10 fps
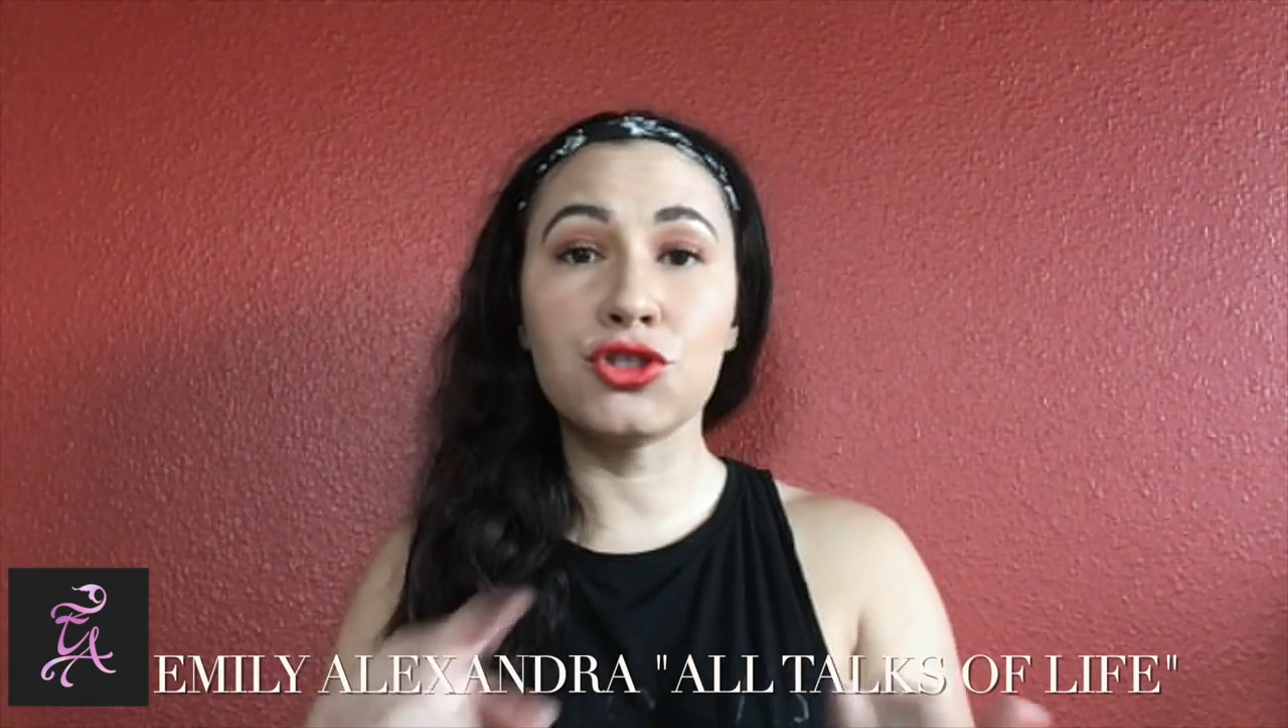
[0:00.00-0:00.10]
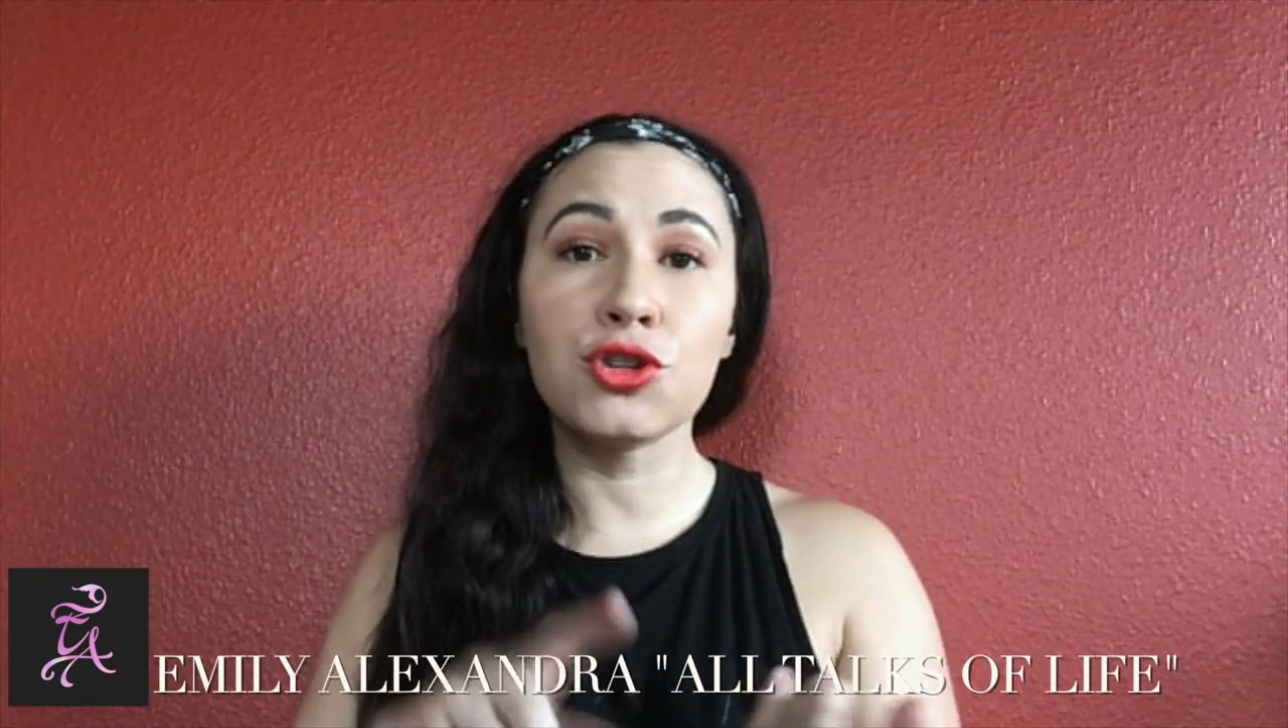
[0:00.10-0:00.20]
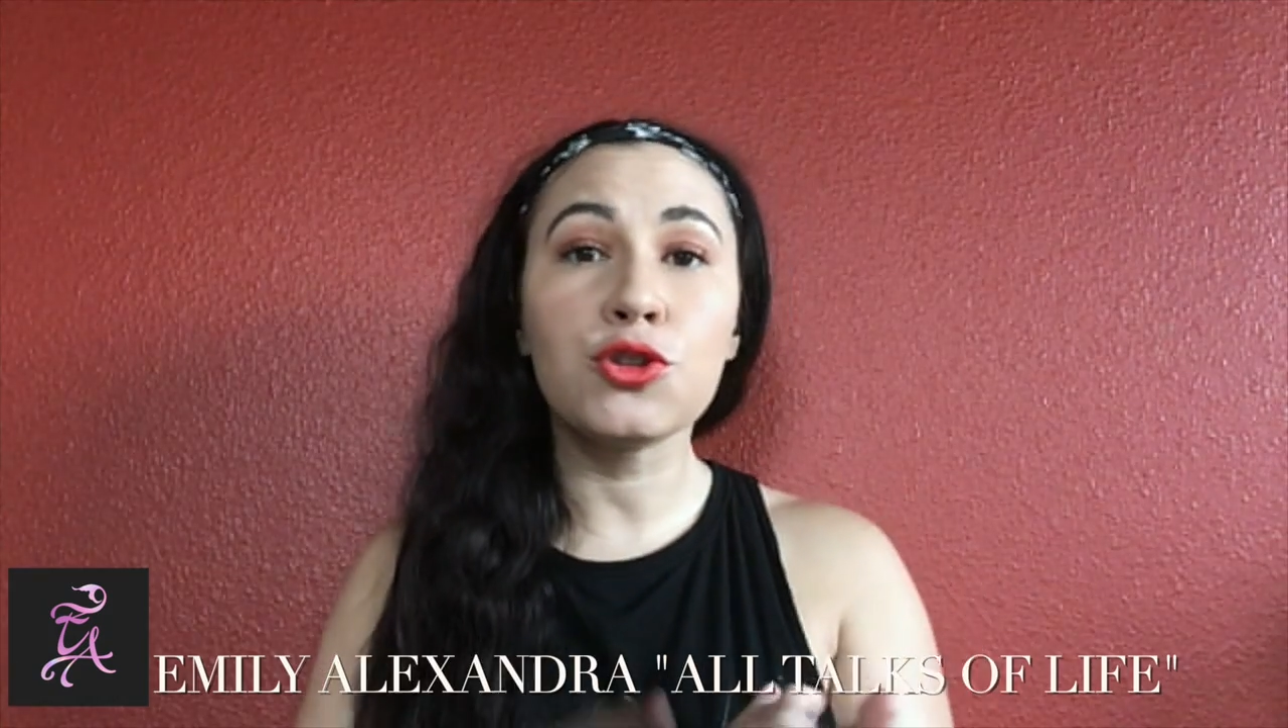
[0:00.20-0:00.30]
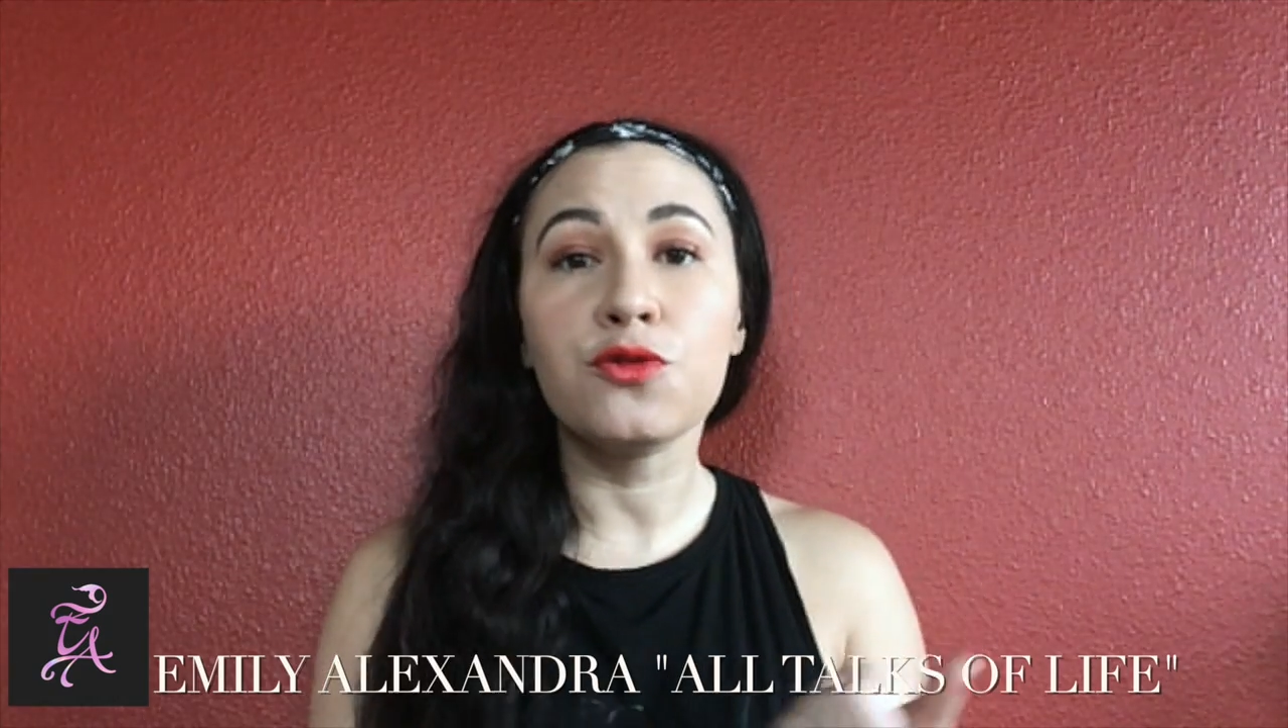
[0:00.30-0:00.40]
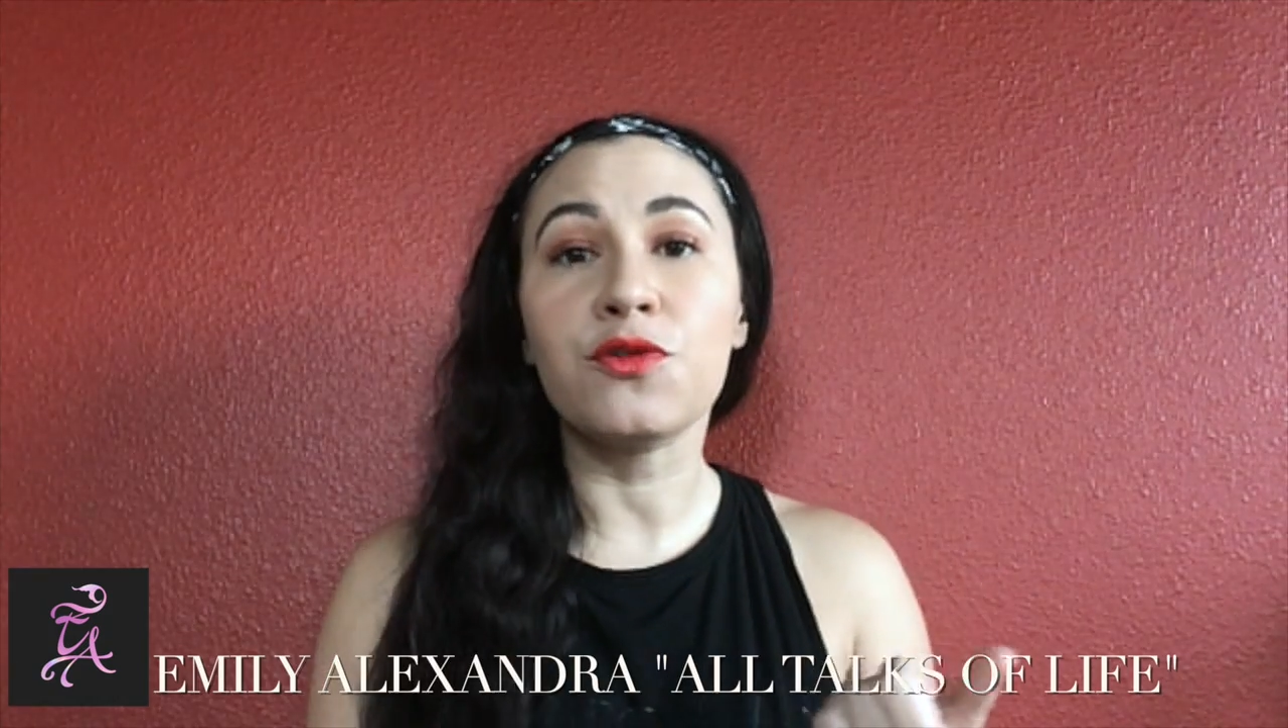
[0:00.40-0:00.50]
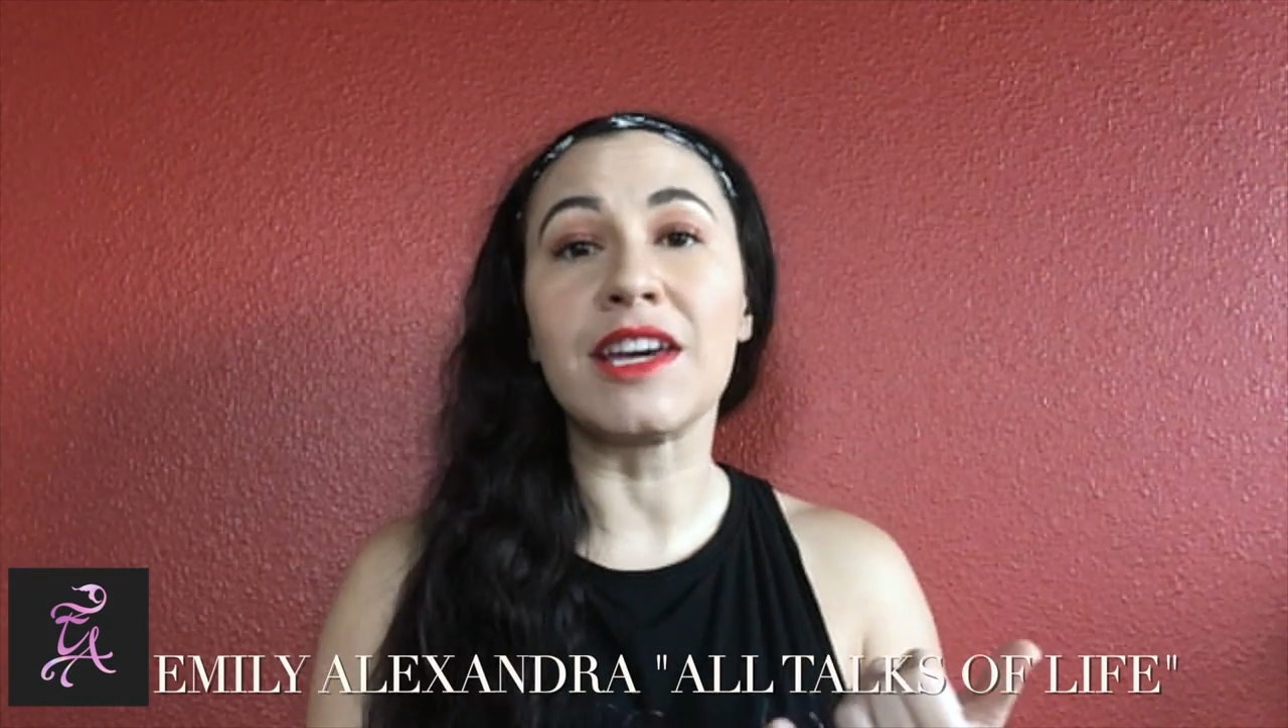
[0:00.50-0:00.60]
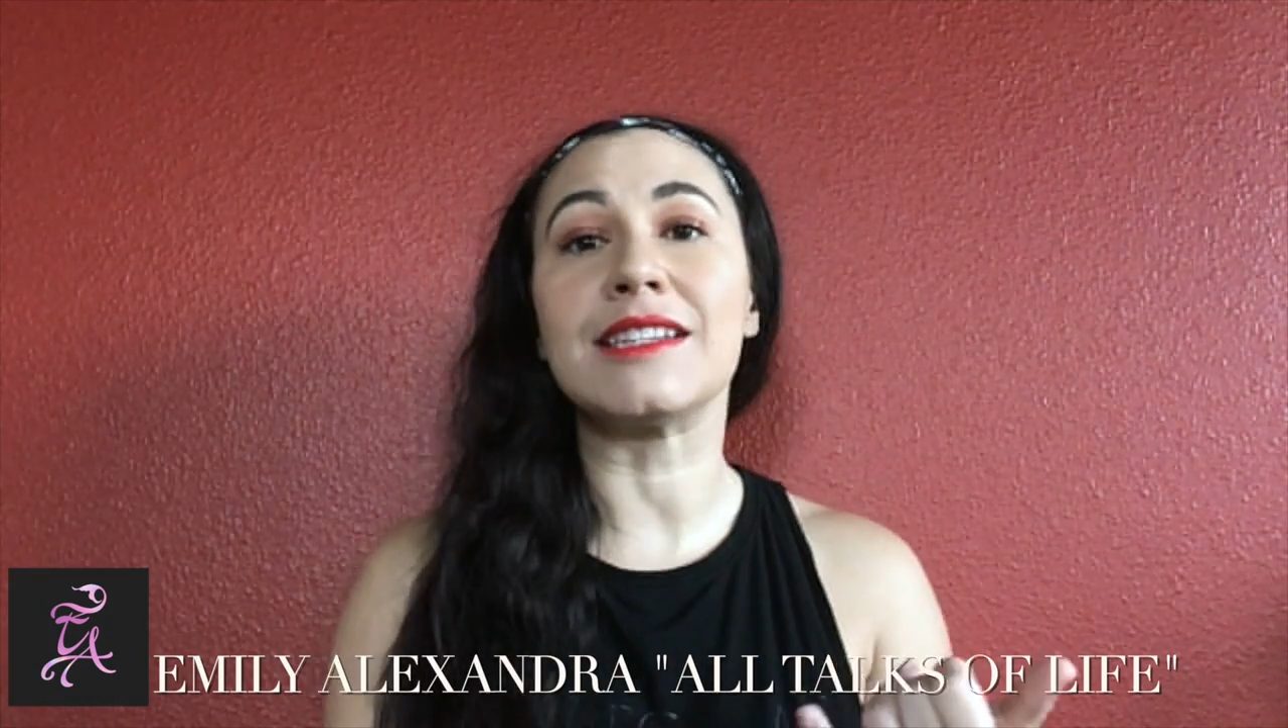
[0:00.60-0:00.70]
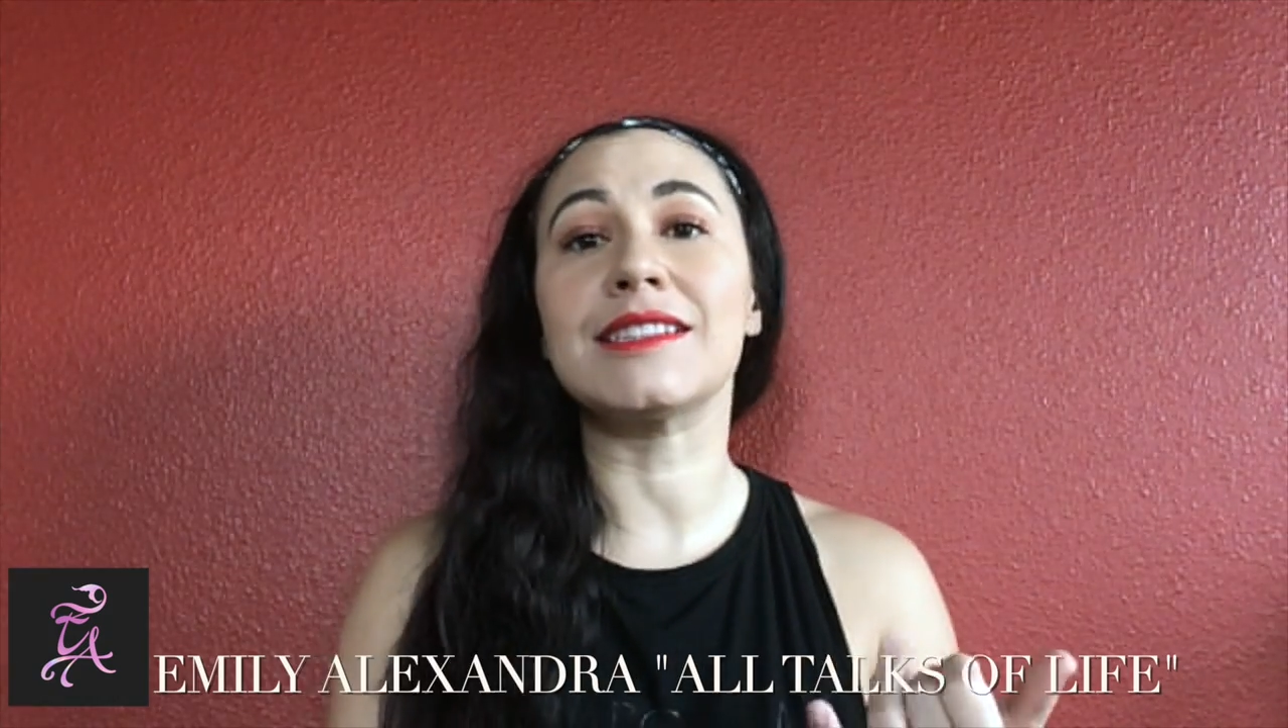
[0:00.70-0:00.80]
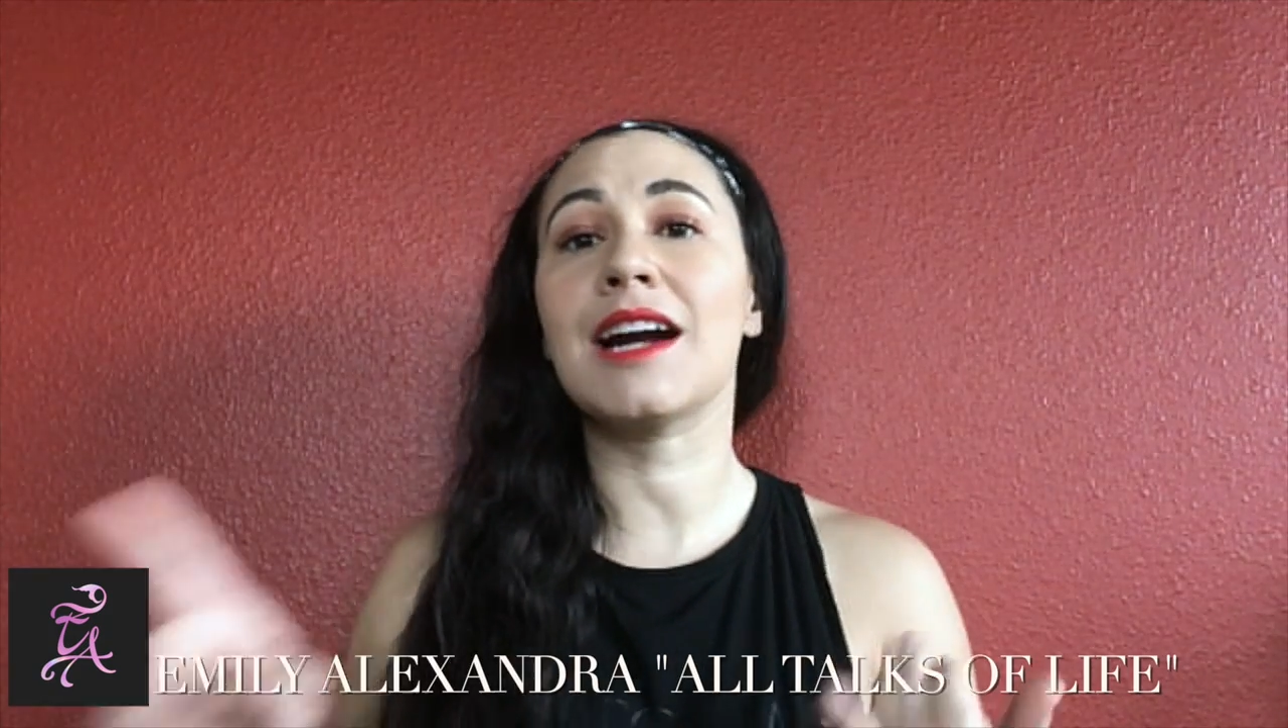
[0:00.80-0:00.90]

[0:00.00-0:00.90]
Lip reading: Too Faced,